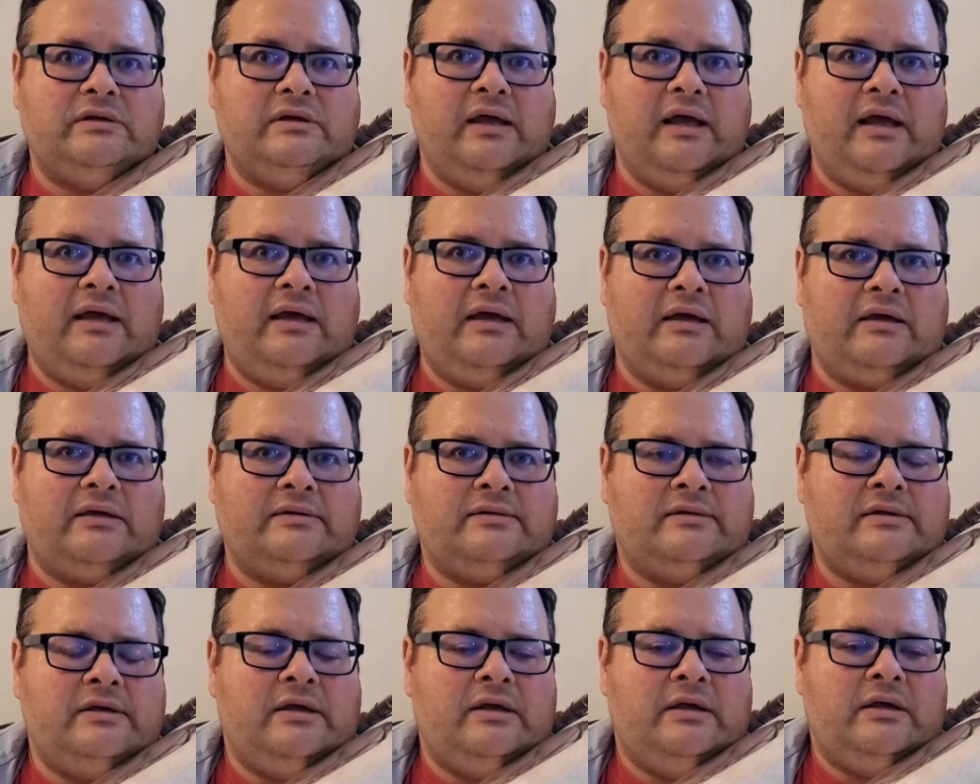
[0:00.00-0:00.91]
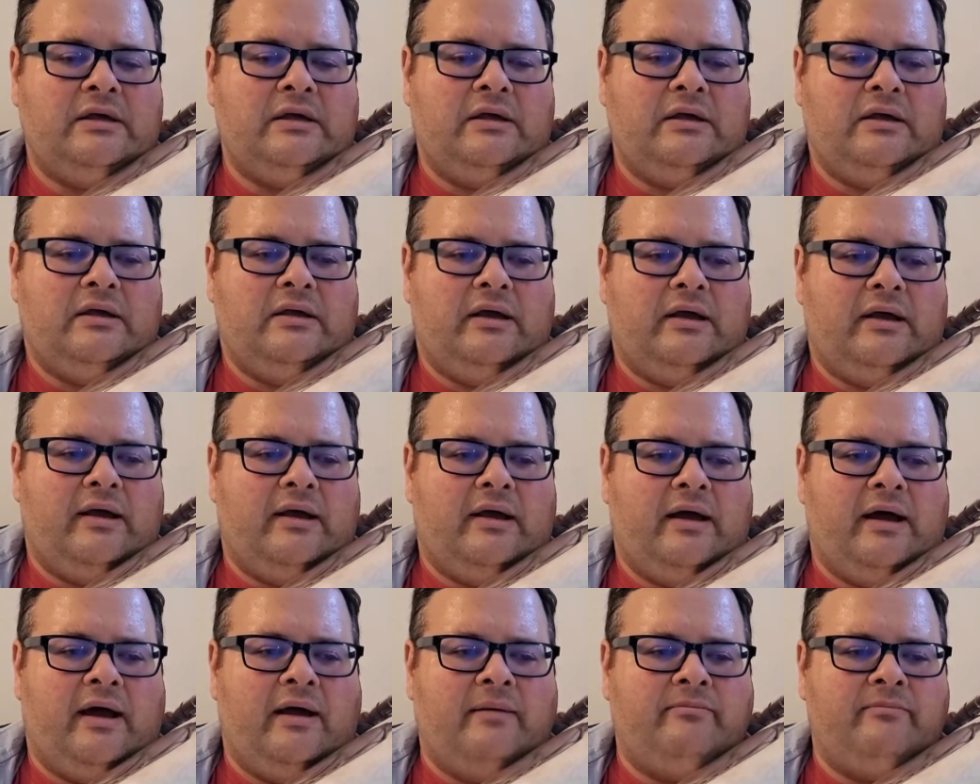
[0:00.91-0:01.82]
yeah,
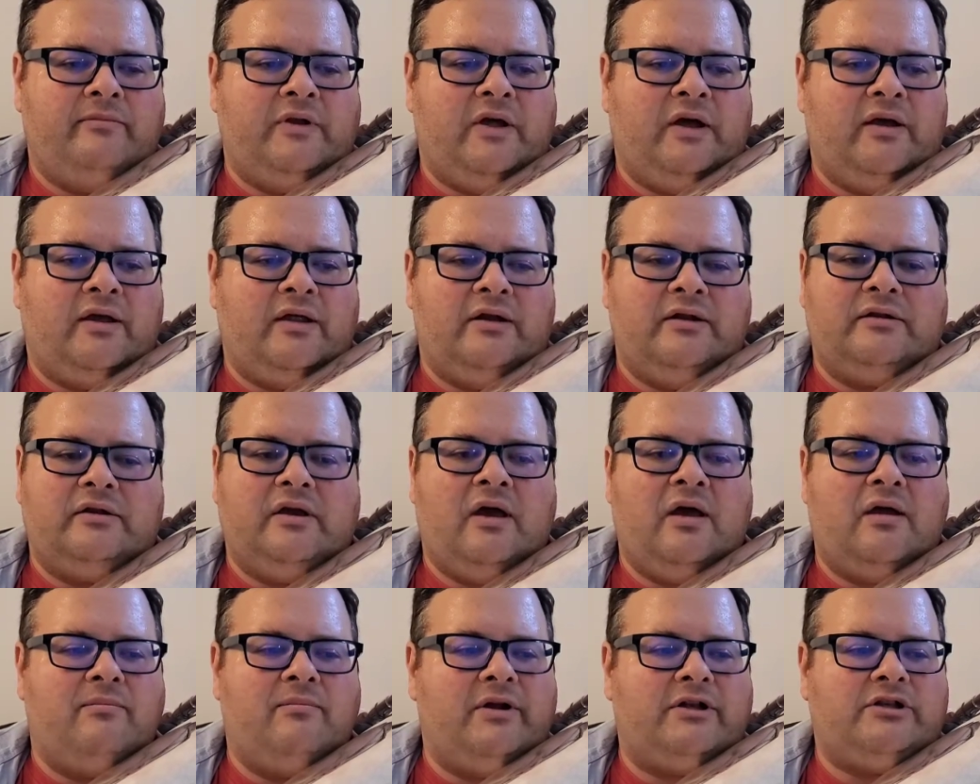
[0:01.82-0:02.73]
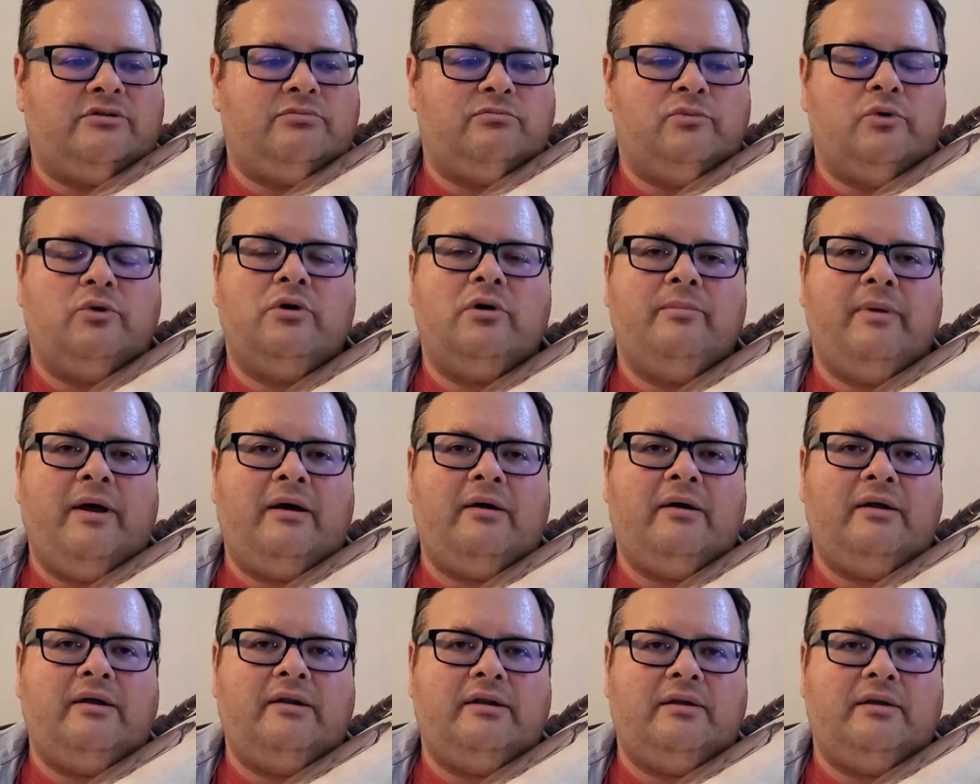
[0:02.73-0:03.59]
uh, I'm not going to talk much more about it.